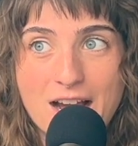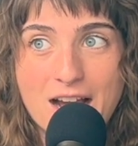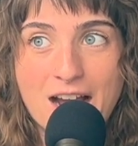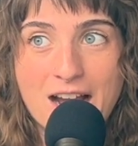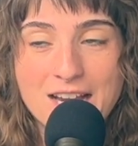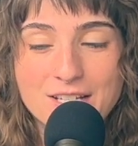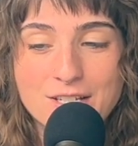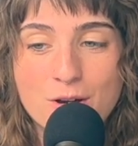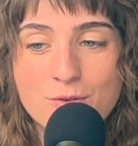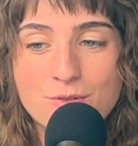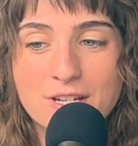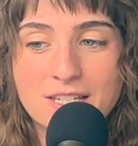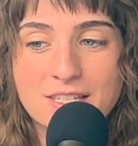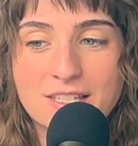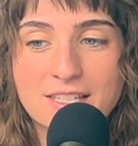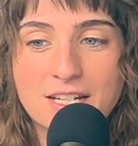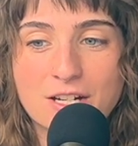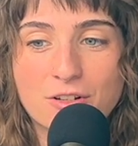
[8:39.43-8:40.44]
I don't
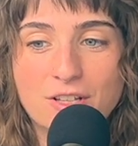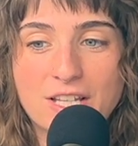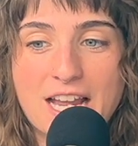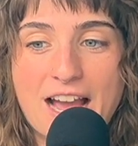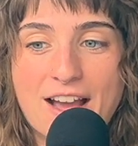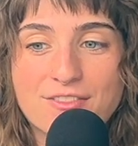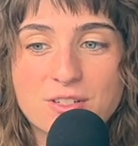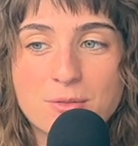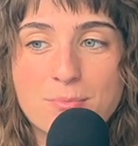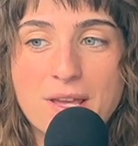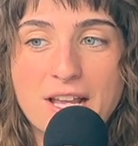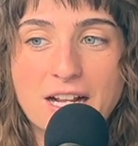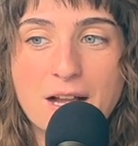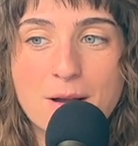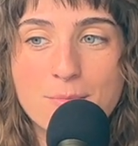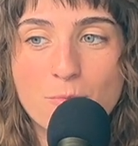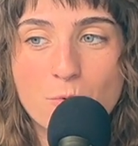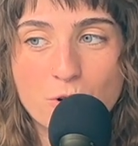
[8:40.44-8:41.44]
necessarily have to pick
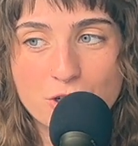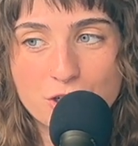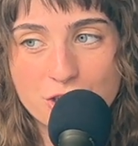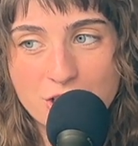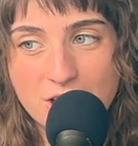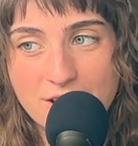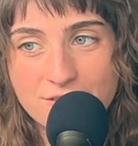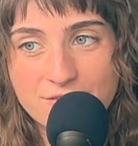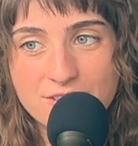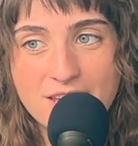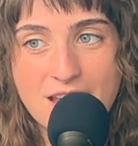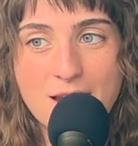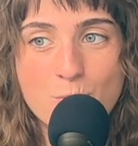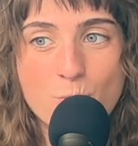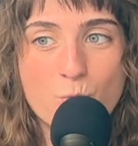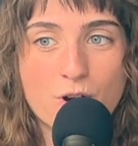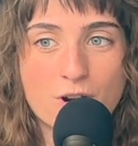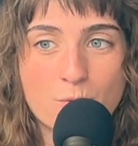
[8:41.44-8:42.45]
up more shifts
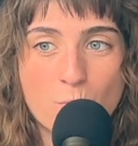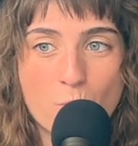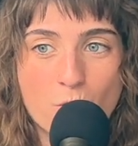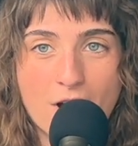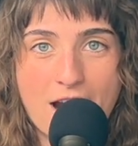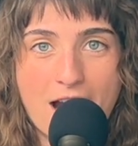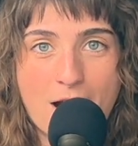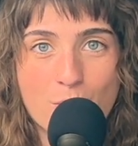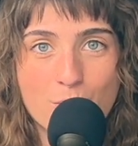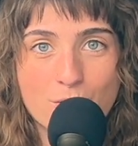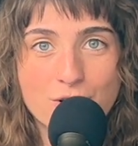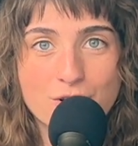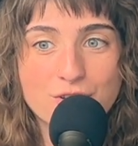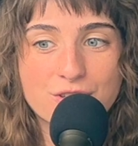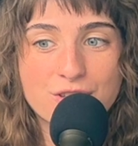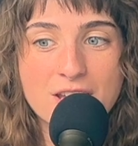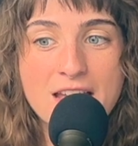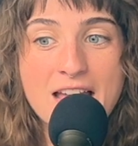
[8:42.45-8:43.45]
and work more
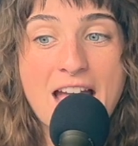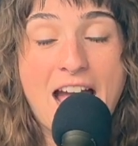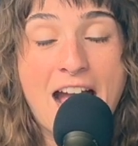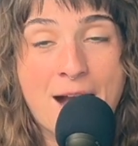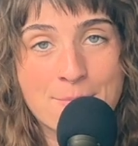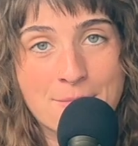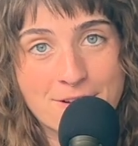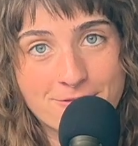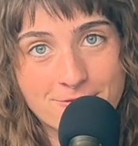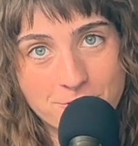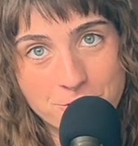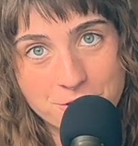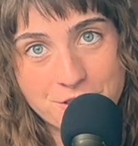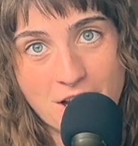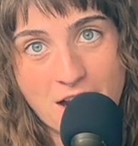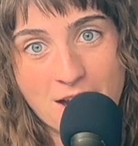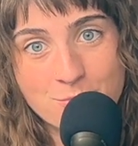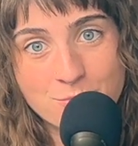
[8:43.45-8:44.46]
hours at my
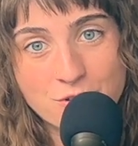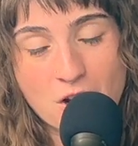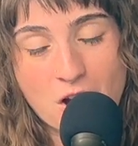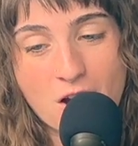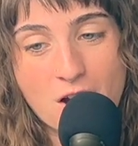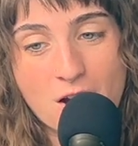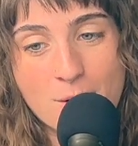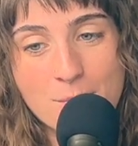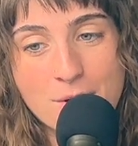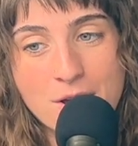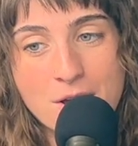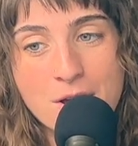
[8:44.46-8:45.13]
full-time job,